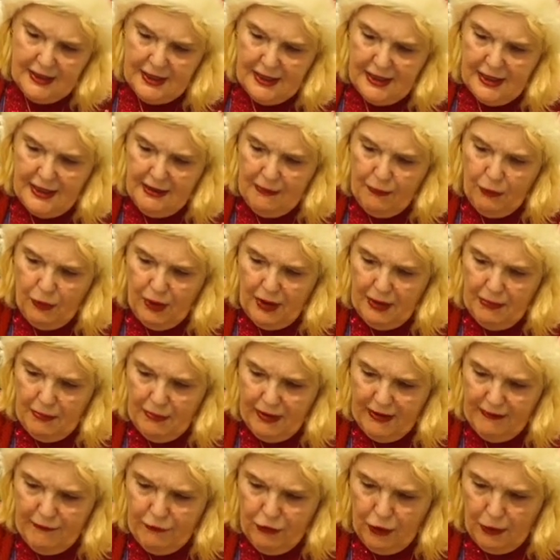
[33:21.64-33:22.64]
And then one of
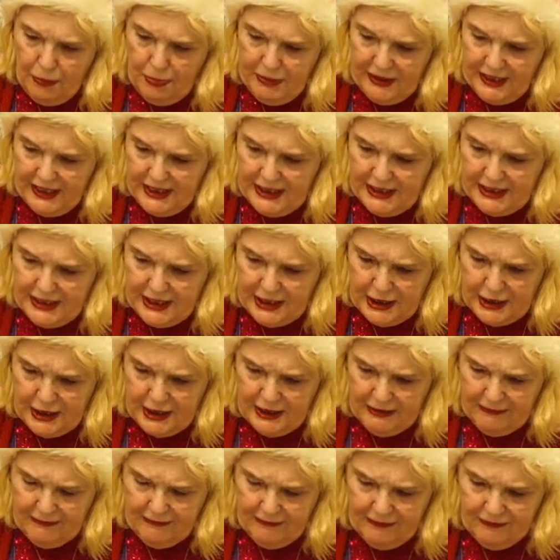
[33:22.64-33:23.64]
my
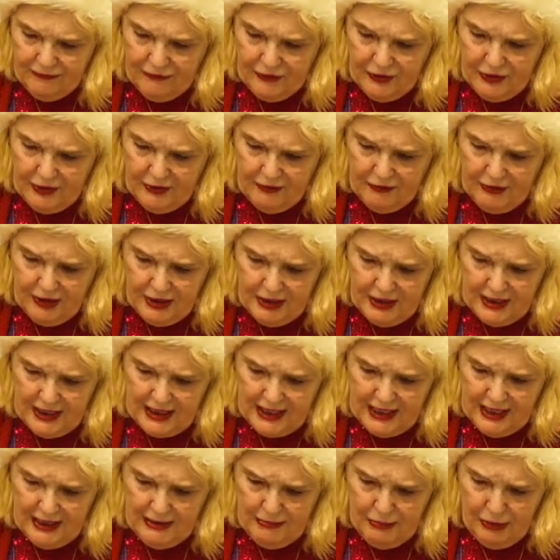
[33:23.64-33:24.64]
robins, and I've got to
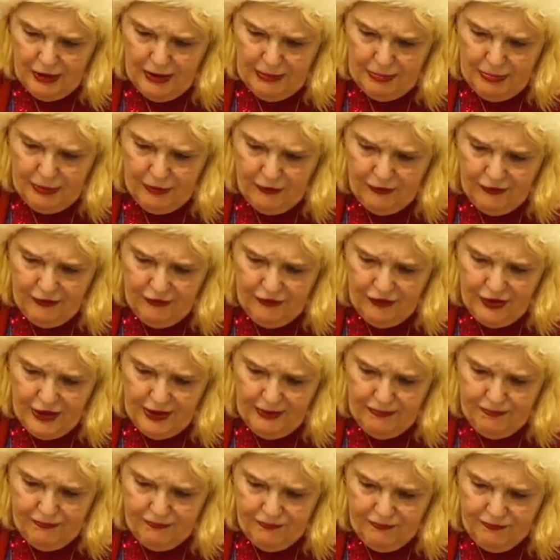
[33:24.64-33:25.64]
get him up off of
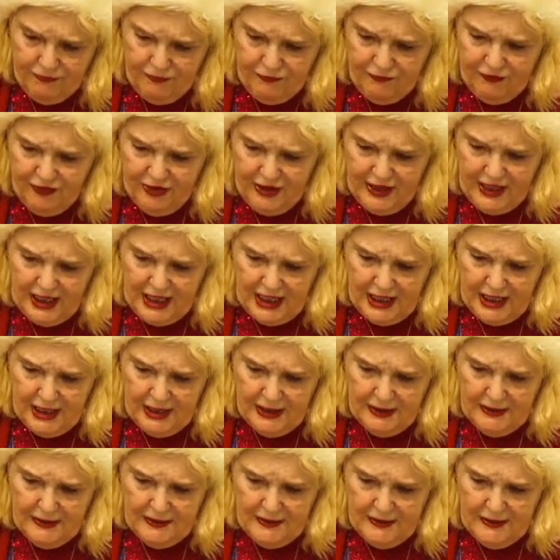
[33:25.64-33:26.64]
the
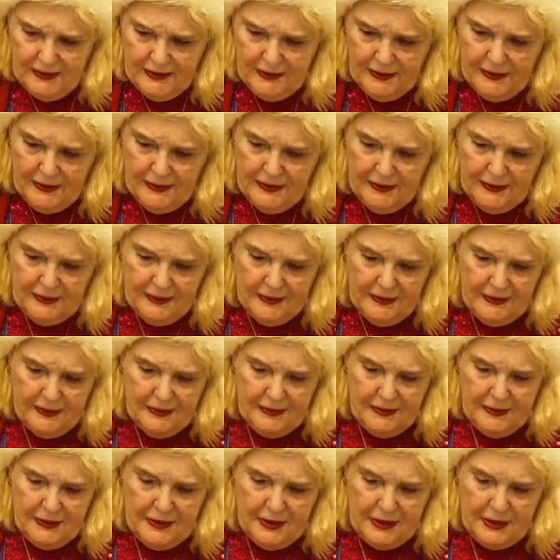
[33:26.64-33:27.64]
thing,
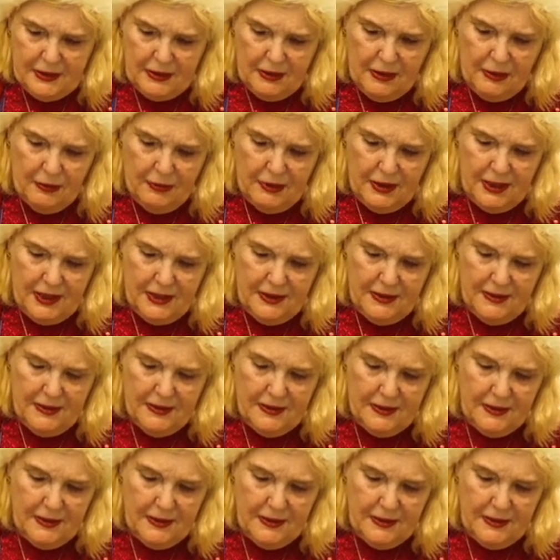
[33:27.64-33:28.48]
is going